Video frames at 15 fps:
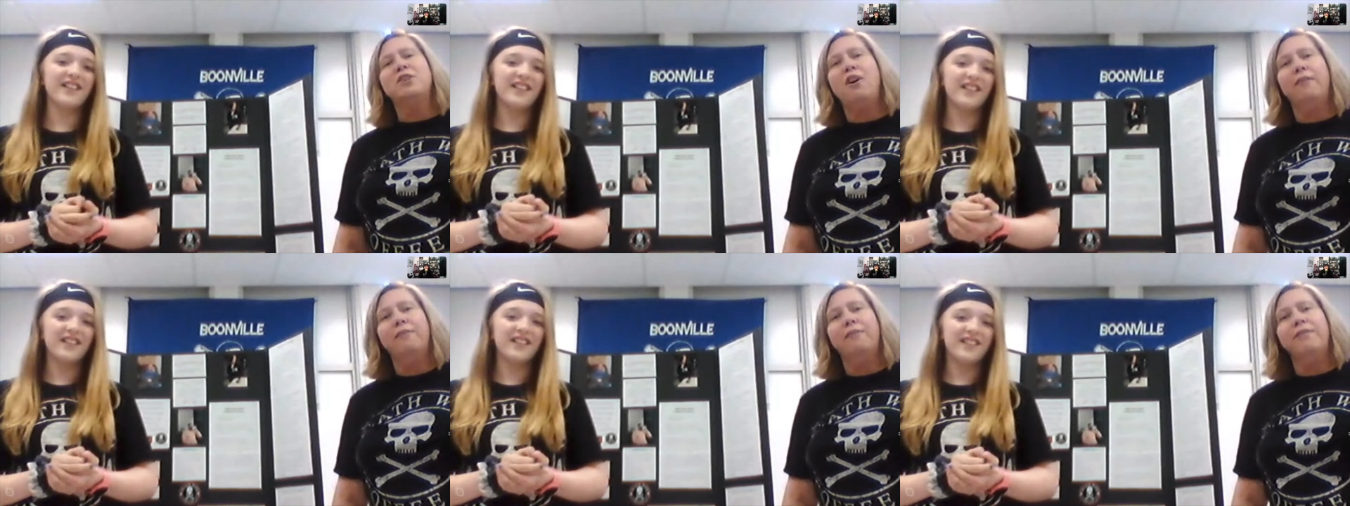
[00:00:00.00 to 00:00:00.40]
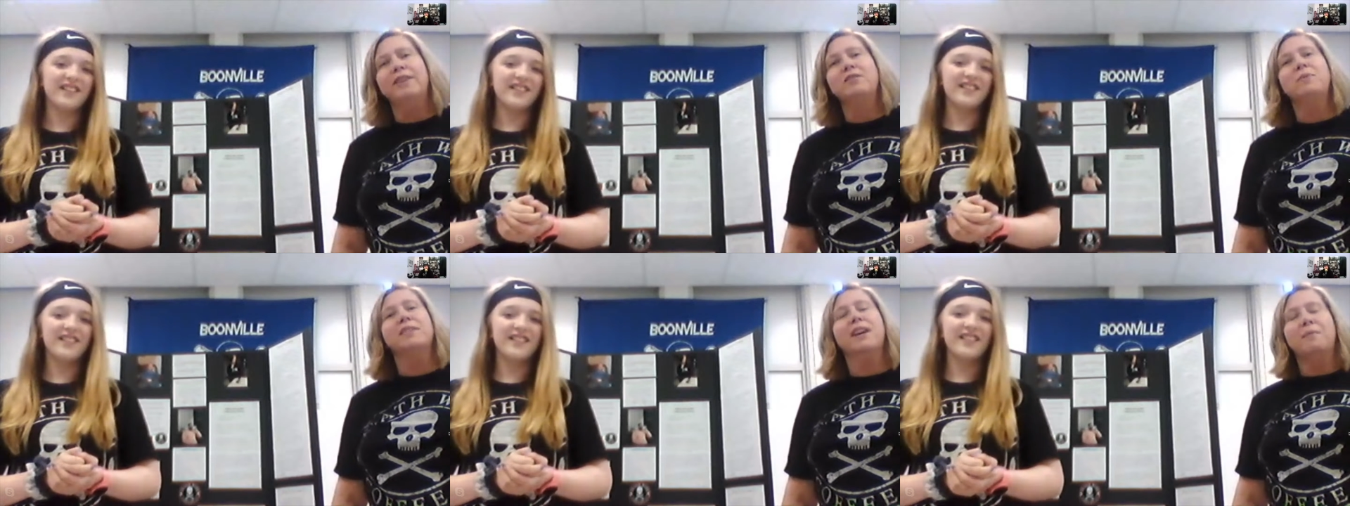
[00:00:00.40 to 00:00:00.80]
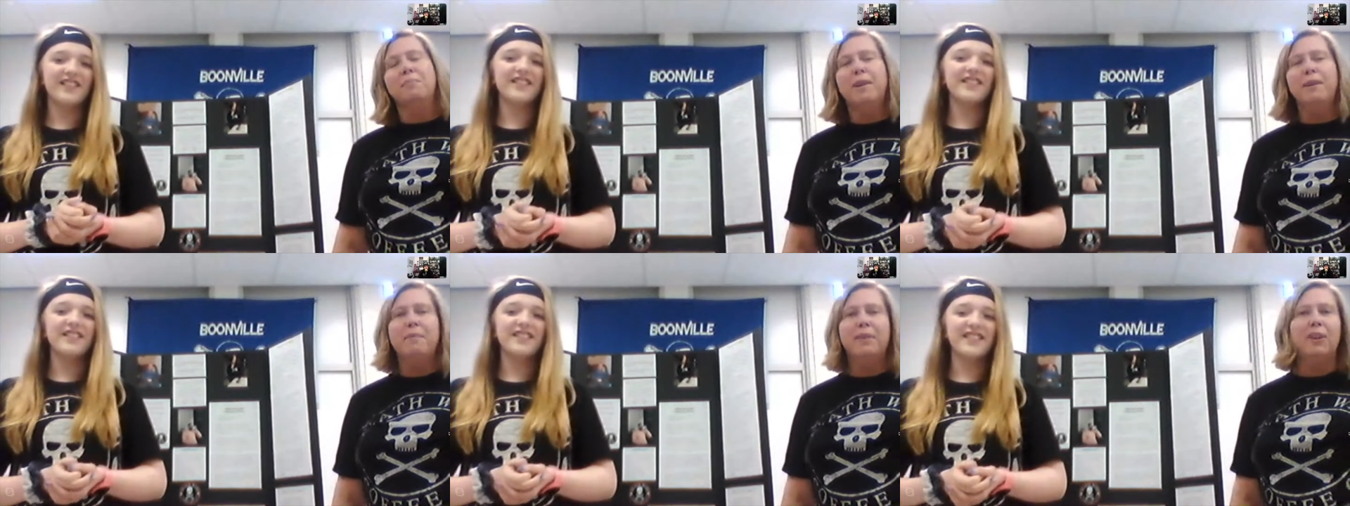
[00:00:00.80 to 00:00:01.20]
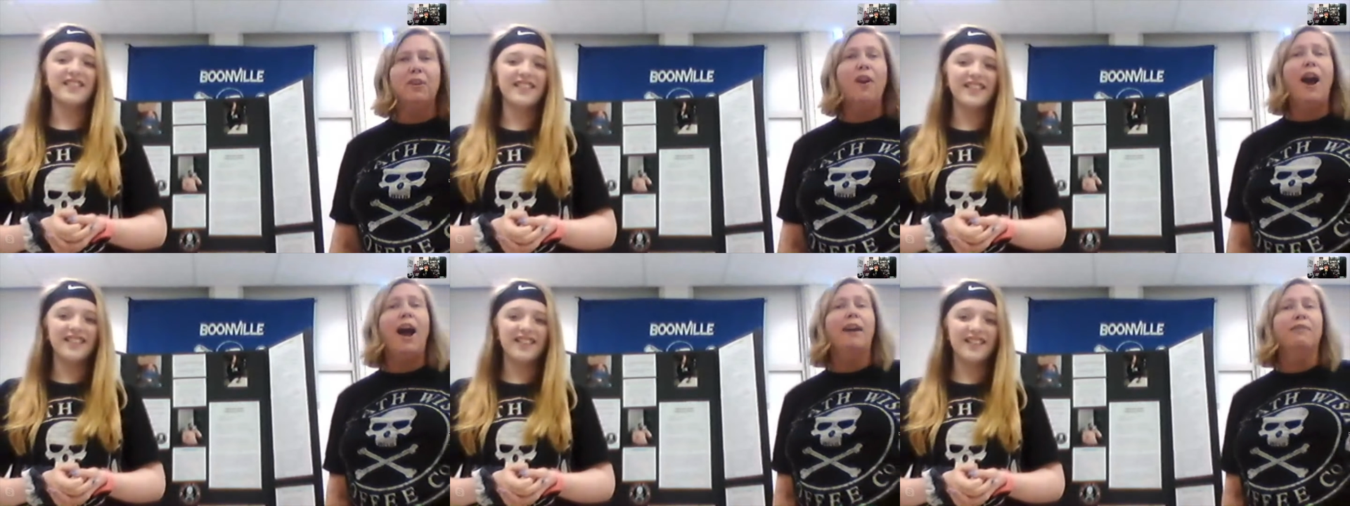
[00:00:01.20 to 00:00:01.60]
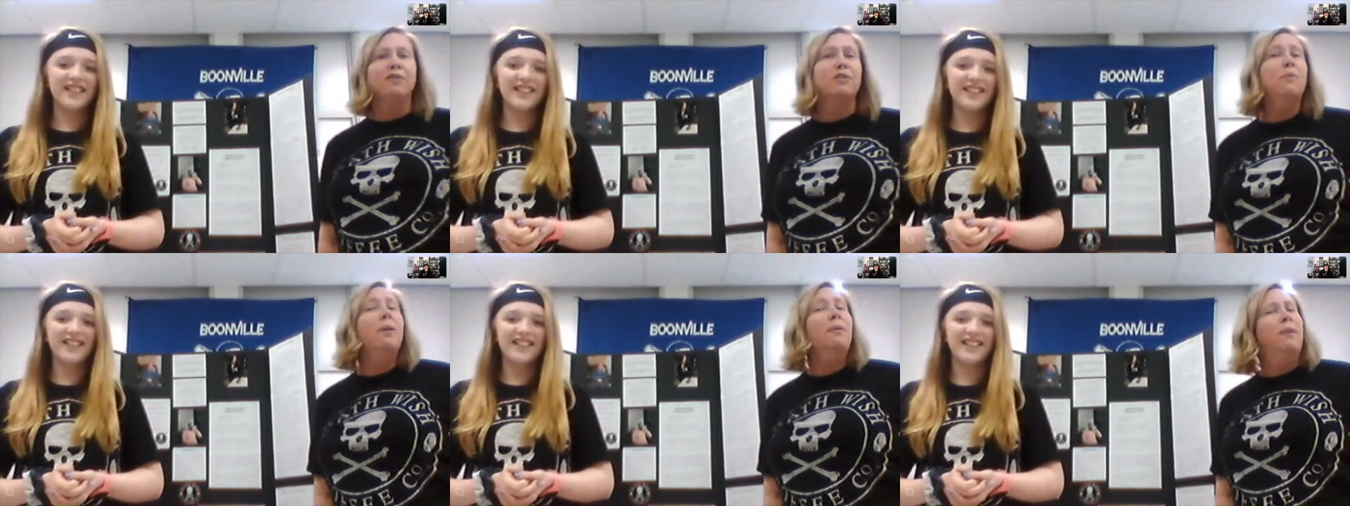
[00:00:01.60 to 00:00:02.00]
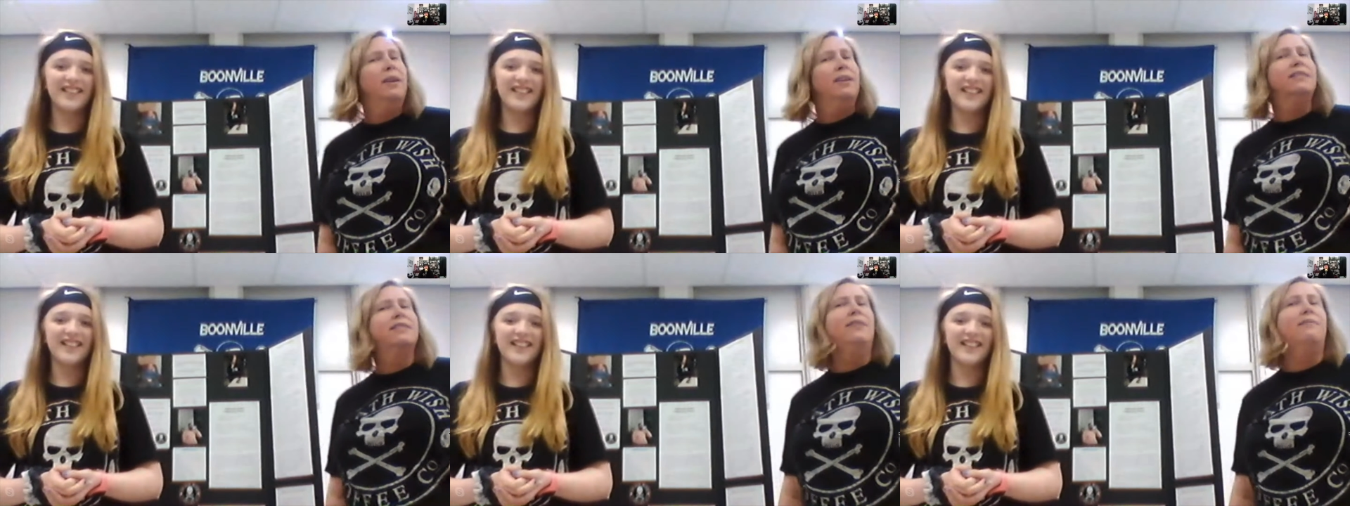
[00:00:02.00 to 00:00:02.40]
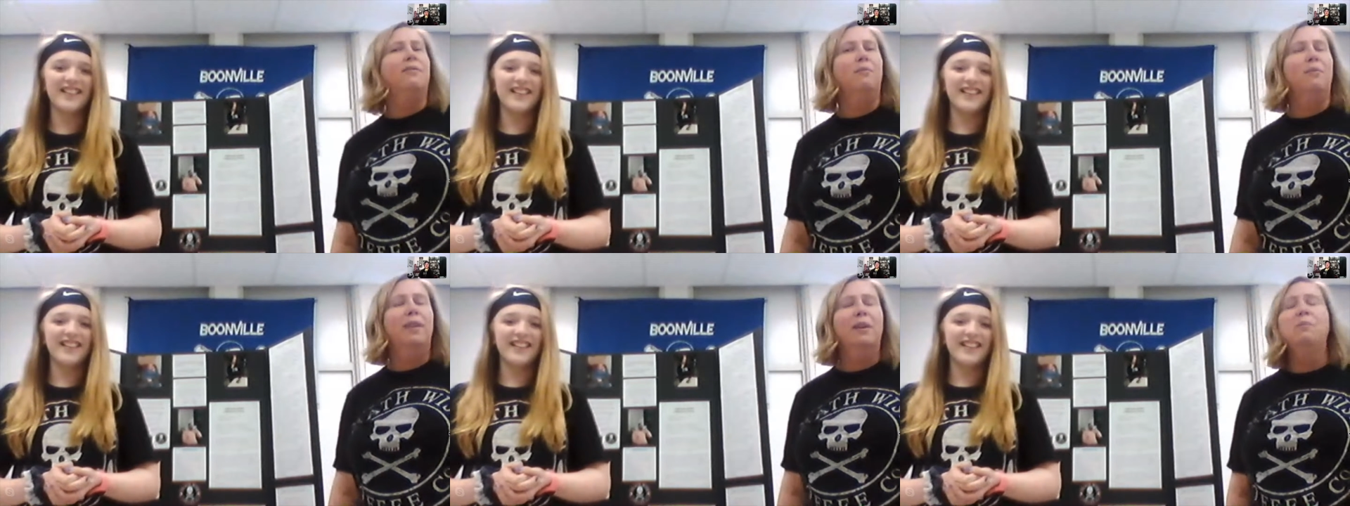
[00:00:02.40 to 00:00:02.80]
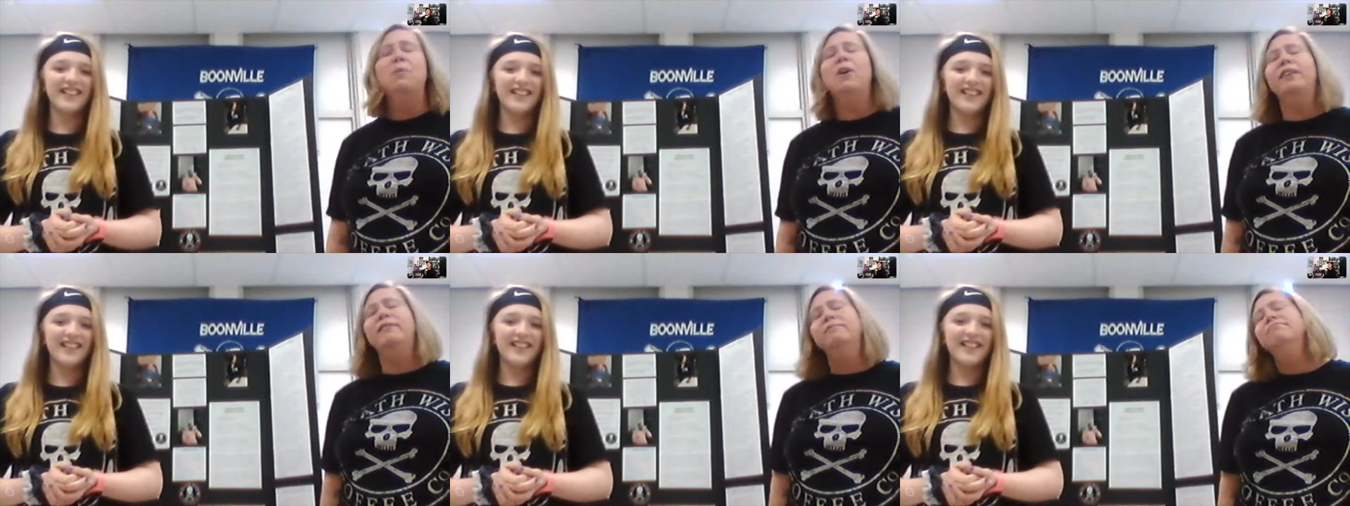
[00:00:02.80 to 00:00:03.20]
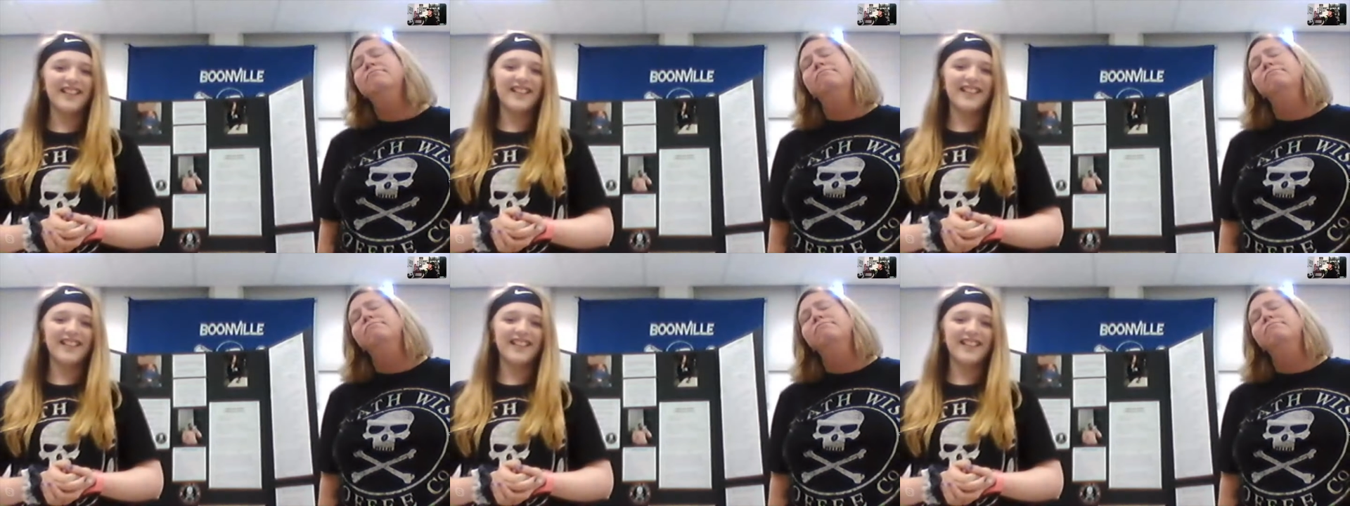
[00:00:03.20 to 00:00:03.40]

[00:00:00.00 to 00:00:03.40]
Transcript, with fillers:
Speaker 1: Wish coffee is what's going to put him in the ground. So we wanted to see if it really would.